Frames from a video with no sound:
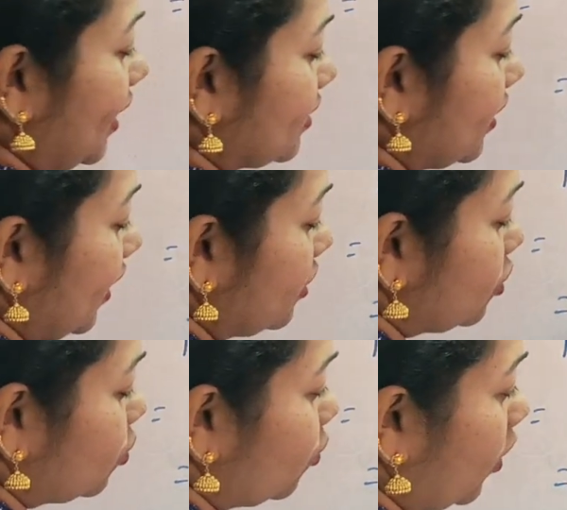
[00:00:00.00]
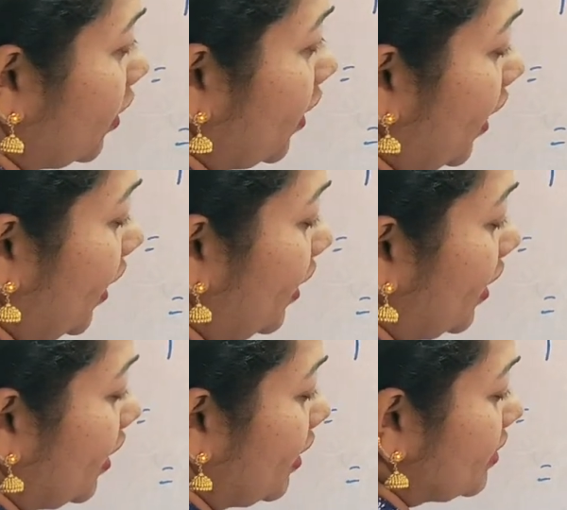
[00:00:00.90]
answer as
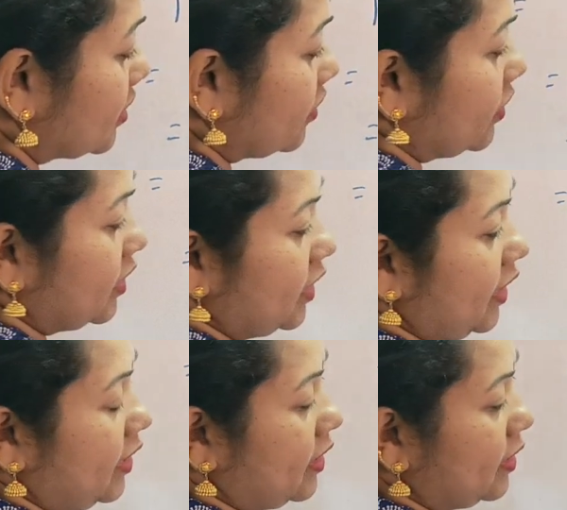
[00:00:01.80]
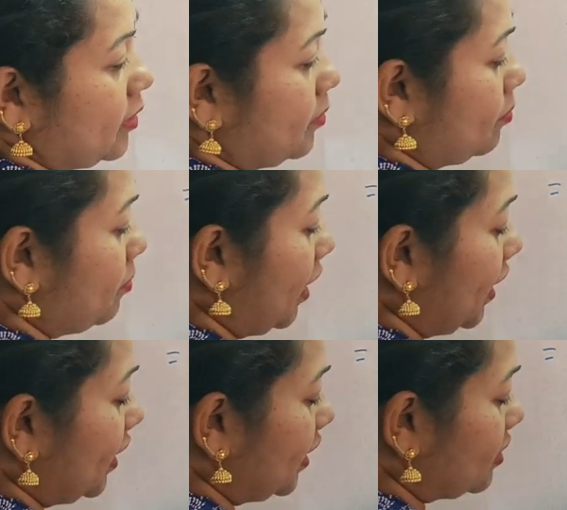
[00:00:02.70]
217.
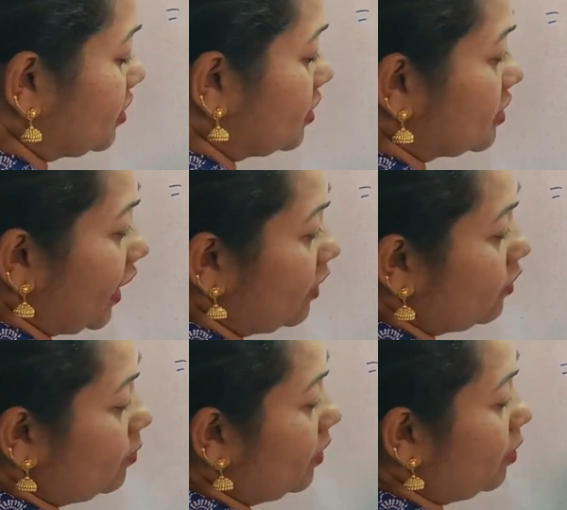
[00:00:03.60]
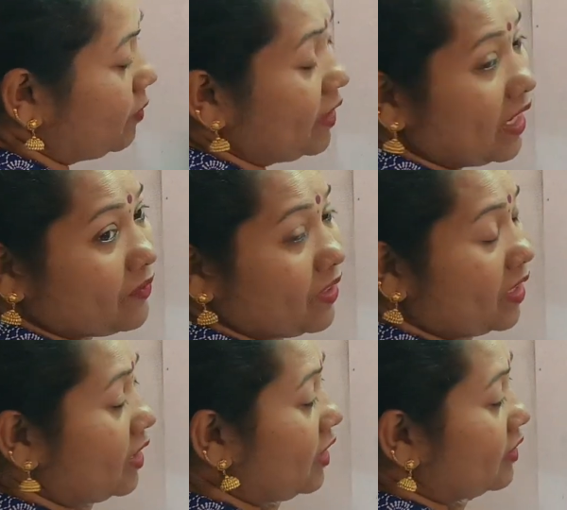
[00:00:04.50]
Minus, the sign will be bigger
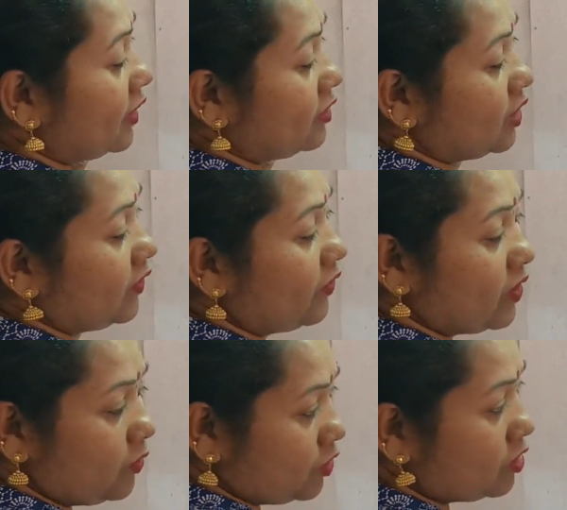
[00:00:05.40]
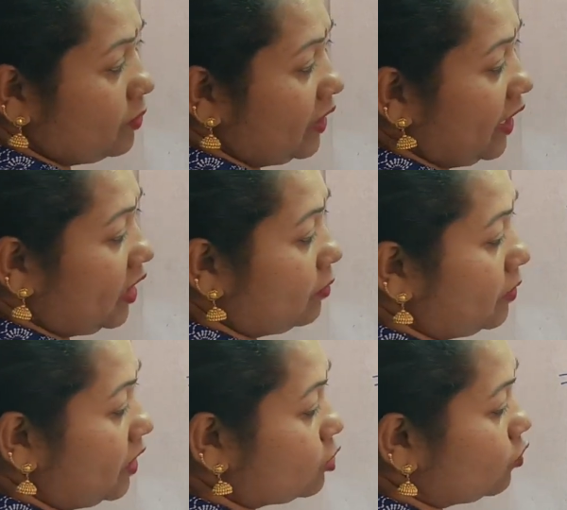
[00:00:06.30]
one. That is 354 is a bigger
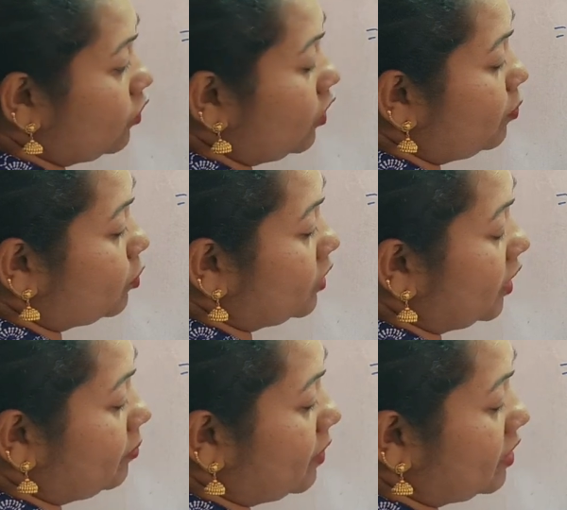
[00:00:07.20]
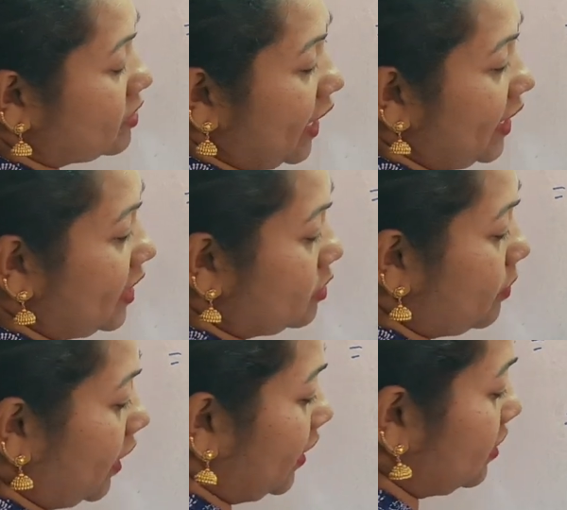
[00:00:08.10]
number. So we will put the number sign as
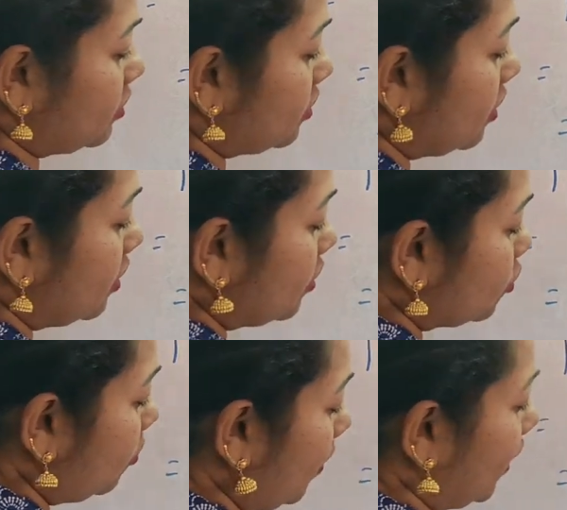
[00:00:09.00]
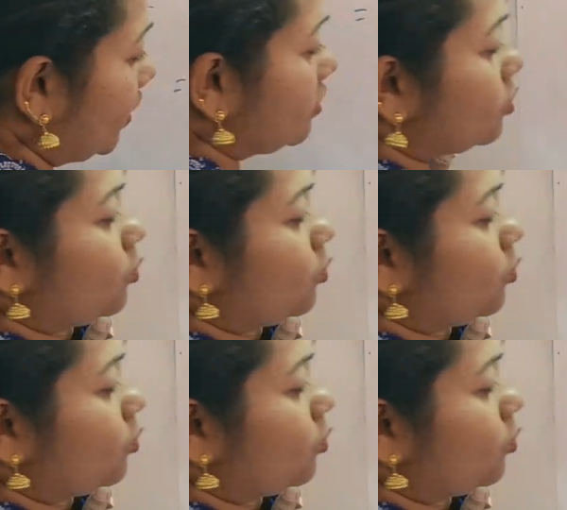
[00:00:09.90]
minus. So minus